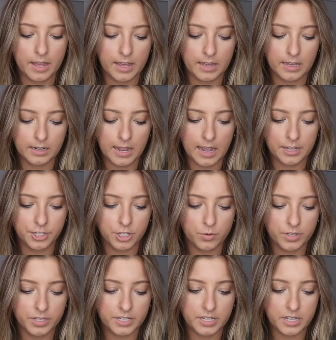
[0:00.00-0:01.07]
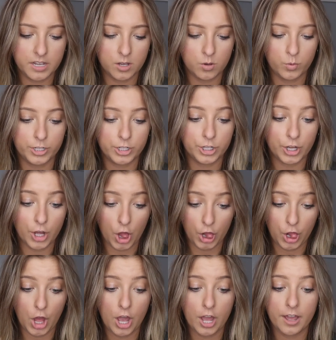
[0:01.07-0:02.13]
and as you can see, we took a
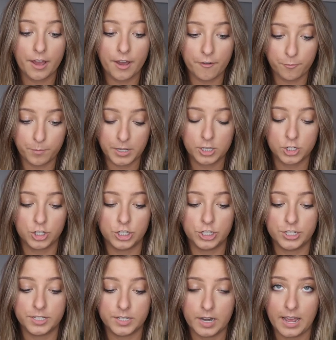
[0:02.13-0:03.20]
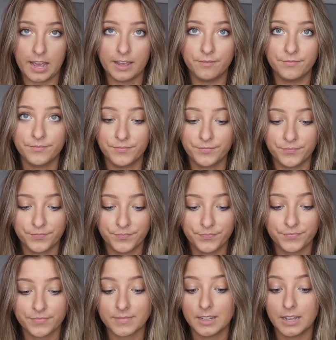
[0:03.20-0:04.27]
lot of pictures today.
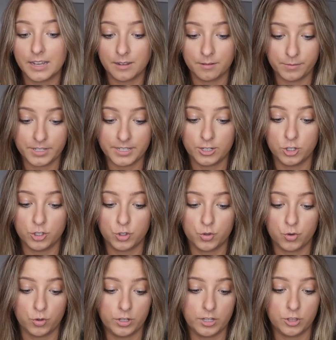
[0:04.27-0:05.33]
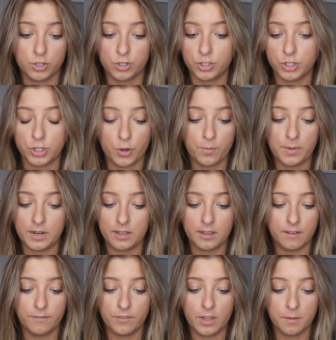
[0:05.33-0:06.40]
I'm still scrolling, there's so
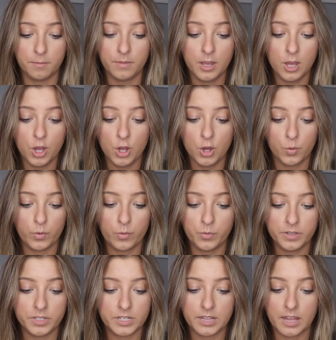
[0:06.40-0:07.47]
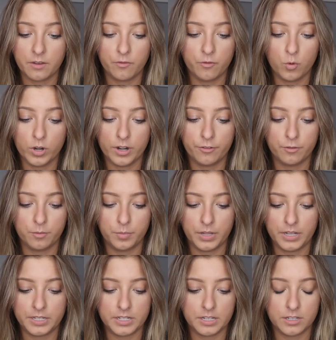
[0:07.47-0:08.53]
many of them. We went to like 4 different
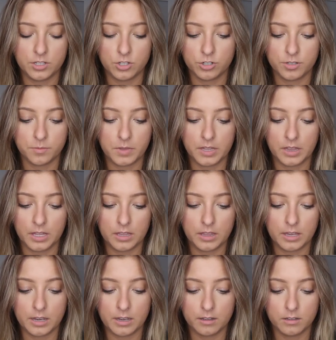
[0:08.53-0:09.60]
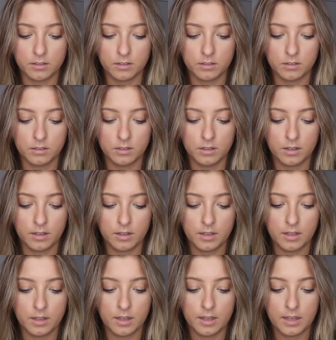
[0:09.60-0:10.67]
places or something like that.
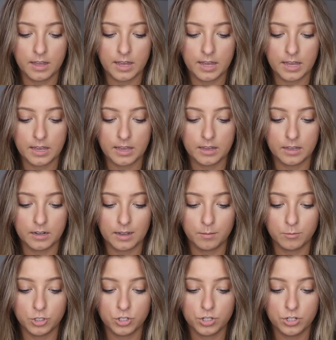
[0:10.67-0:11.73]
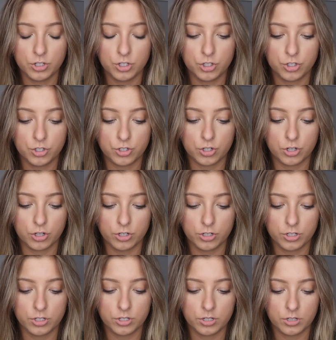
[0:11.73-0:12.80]
And I'm just gonna
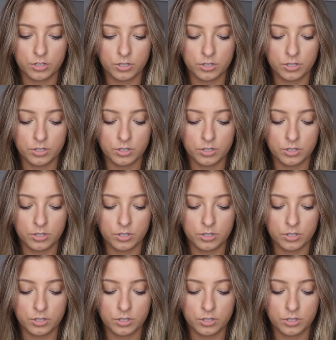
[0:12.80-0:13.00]
start,